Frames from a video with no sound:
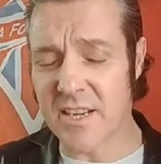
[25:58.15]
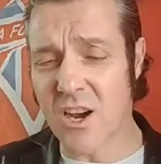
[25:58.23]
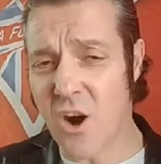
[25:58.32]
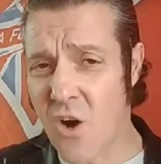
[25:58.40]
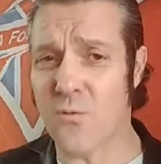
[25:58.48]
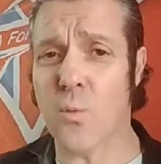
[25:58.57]

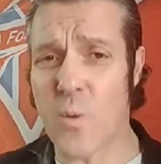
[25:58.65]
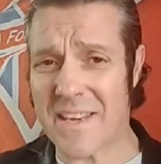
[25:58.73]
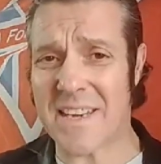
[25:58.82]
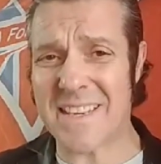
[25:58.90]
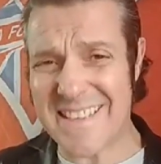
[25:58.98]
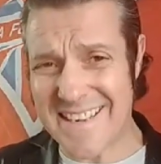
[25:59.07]
of
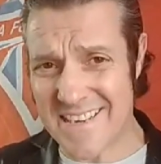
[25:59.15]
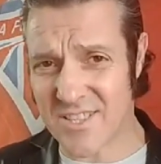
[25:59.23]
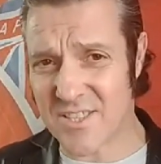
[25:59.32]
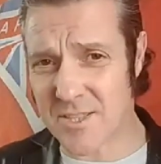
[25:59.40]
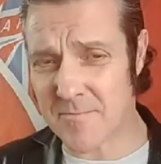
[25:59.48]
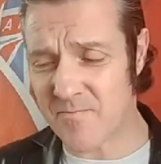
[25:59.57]

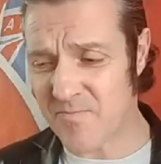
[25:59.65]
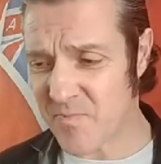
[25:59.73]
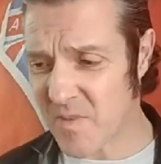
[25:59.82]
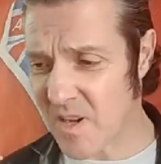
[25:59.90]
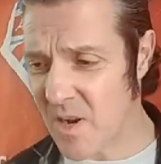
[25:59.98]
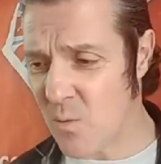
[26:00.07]
wickedness,
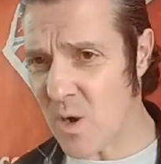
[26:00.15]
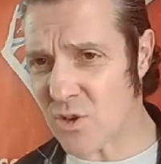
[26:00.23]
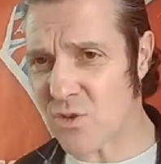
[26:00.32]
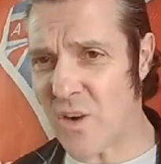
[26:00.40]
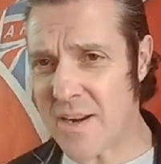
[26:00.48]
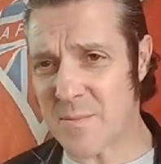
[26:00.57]
where
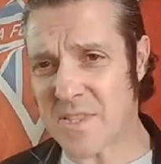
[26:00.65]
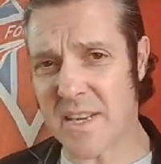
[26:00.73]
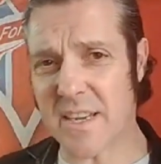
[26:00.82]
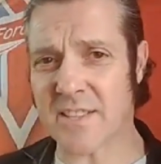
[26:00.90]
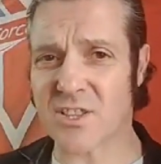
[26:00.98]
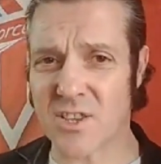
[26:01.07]
crimes
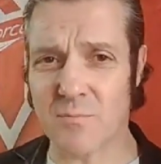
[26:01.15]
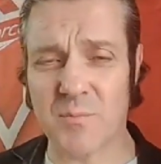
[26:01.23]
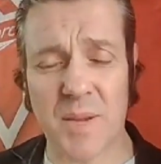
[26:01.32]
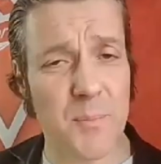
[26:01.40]
against some people are